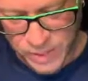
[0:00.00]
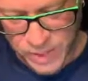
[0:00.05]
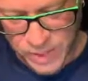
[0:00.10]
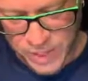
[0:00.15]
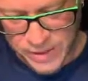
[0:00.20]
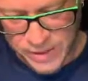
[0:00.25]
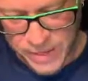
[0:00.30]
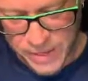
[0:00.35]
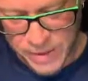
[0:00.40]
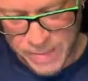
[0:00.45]

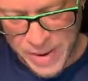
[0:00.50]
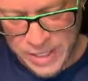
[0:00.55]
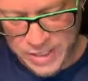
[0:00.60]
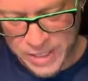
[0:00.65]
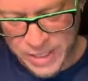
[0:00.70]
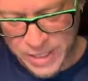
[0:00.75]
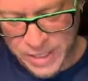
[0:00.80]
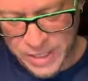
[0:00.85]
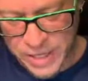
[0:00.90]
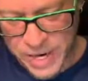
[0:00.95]
The
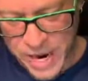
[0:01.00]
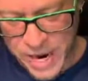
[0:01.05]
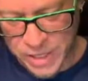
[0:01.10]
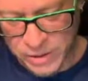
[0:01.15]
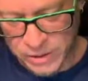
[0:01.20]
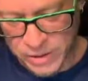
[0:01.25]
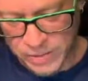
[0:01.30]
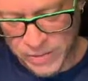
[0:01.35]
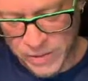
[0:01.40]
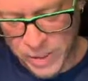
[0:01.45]
amazing
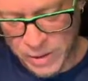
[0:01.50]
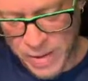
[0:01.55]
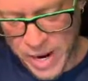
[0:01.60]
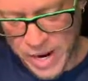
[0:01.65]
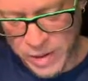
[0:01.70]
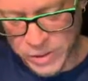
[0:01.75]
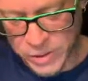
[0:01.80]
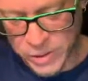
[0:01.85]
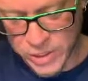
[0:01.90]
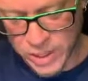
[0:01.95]
denial of a
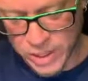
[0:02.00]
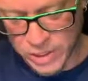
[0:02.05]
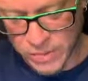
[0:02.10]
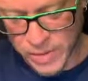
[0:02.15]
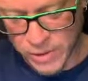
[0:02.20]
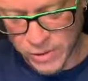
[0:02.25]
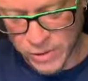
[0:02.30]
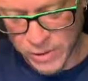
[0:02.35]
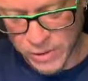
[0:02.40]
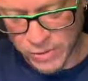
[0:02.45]
commander's
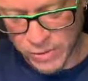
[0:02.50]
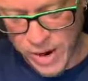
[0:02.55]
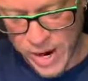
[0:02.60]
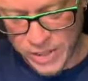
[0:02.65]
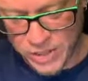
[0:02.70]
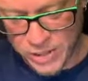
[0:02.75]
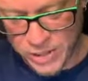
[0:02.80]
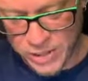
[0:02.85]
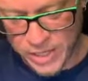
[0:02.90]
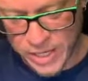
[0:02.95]
elementary
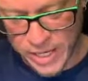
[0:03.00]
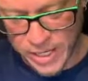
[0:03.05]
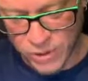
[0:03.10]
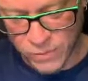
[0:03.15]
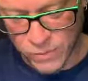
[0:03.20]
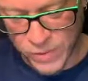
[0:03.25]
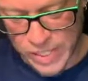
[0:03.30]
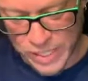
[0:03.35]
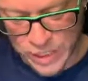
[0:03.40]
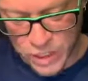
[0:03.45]
right to take a
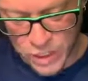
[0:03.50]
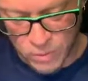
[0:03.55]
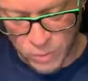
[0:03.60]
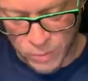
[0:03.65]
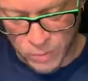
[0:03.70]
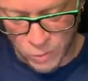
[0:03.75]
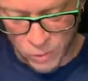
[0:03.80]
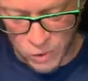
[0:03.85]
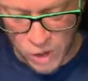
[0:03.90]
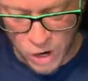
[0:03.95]
reasonable
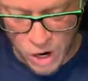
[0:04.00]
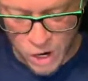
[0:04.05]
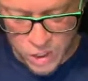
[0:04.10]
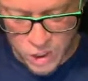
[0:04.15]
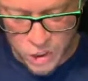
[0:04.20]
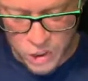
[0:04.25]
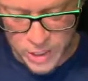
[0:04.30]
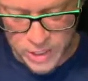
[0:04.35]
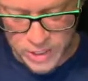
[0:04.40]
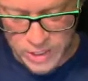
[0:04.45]

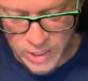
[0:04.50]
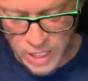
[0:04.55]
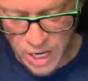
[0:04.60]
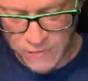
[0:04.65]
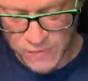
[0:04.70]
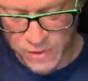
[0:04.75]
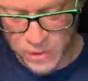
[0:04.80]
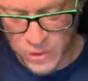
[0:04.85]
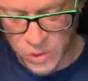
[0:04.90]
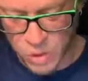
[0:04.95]
precaution in
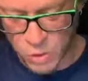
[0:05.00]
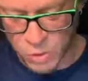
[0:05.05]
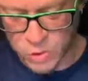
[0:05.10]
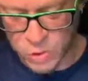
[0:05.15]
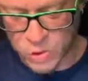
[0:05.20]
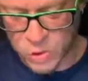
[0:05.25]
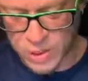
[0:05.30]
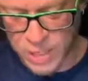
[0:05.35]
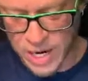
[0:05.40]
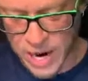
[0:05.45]
saving
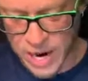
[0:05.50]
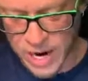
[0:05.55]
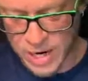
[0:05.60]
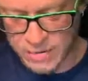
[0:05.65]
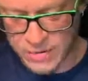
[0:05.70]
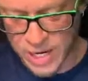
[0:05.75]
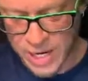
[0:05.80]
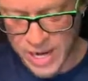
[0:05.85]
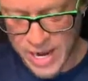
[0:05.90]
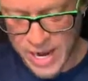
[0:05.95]
soldiers'
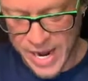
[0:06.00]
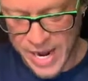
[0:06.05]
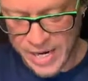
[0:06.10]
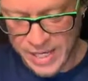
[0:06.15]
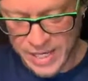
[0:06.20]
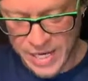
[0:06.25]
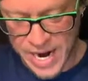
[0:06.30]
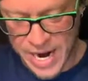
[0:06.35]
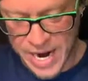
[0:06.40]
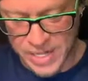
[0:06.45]
lives
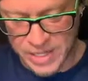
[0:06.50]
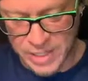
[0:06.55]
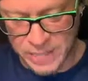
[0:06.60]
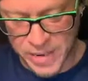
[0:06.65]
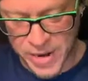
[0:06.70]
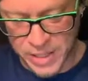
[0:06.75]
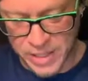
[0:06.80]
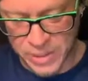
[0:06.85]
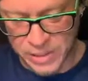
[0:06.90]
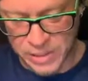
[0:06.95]
at last
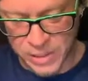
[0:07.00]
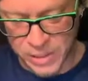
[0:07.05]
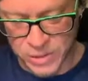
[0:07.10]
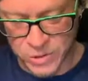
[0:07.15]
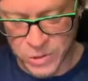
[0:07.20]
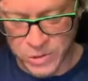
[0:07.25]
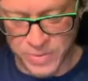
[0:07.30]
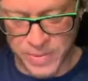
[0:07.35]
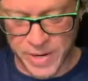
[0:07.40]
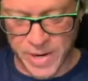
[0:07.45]
made clear
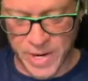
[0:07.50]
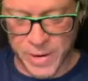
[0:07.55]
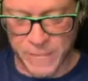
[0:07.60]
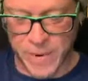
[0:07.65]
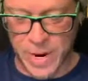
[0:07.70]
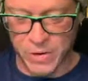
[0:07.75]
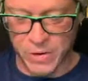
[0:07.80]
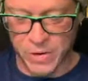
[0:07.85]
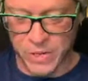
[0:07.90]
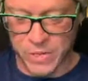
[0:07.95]
to many
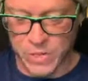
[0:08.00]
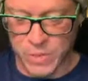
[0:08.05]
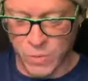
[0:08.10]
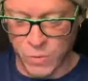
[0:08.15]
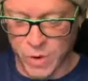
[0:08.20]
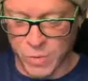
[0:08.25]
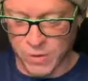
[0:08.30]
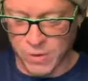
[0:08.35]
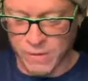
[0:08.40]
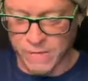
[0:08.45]
Americans that
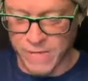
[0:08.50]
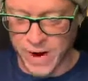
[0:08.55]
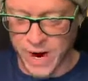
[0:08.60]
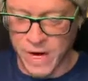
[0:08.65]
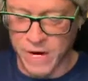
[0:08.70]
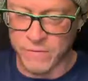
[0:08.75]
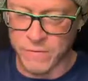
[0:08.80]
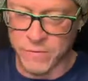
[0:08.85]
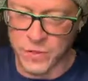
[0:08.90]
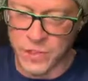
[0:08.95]
we were
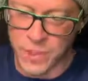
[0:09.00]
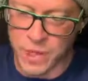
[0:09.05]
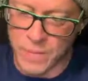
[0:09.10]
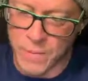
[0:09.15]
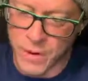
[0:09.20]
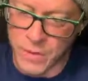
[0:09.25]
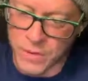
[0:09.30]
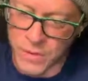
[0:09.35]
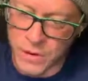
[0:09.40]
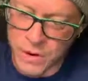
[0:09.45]
fighting for some
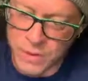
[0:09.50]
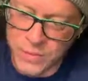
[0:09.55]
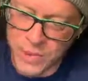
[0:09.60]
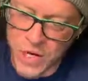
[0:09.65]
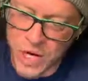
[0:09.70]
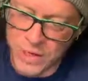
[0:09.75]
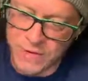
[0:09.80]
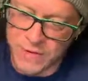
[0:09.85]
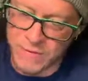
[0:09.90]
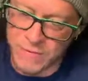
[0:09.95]
other
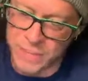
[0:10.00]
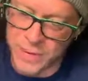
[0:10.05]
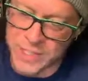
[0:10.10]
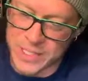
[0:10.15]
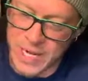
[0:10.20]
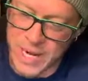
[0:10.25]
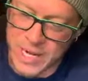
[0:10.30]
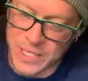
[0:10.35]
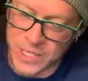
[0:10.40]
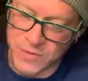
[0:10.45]
objective
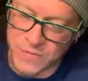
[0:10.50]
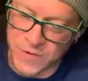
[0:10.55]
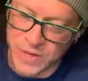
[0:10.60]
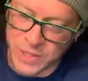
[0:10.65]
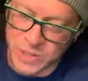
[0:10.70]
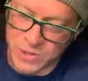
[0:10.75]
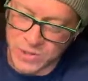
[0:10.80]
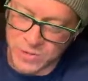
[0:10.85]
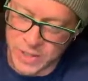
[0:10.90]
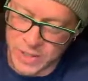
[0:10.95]
besides
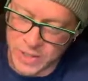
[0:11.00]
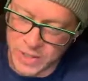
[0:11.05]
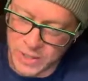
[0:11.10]
victory.